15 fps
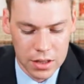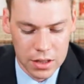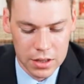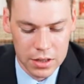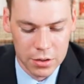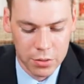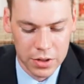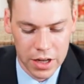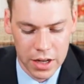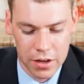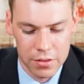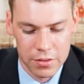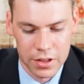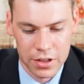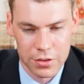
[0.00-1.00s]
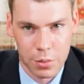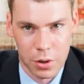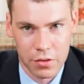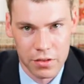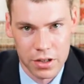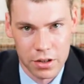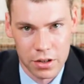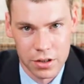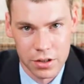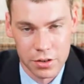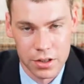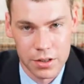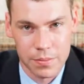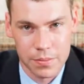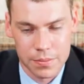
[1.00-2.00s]
Here we have the SmartRadar
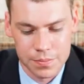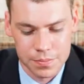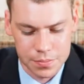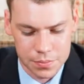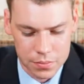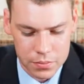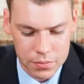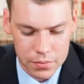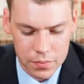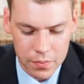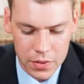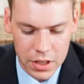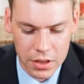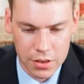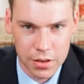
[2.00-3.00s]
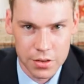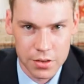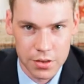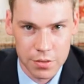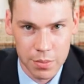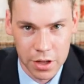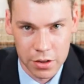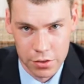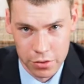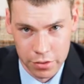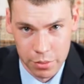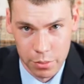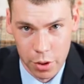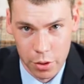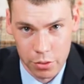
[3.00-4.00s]
unit. This is mounted
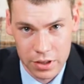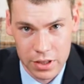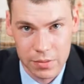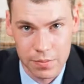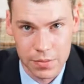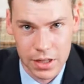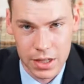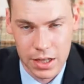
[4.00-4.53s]
remotely.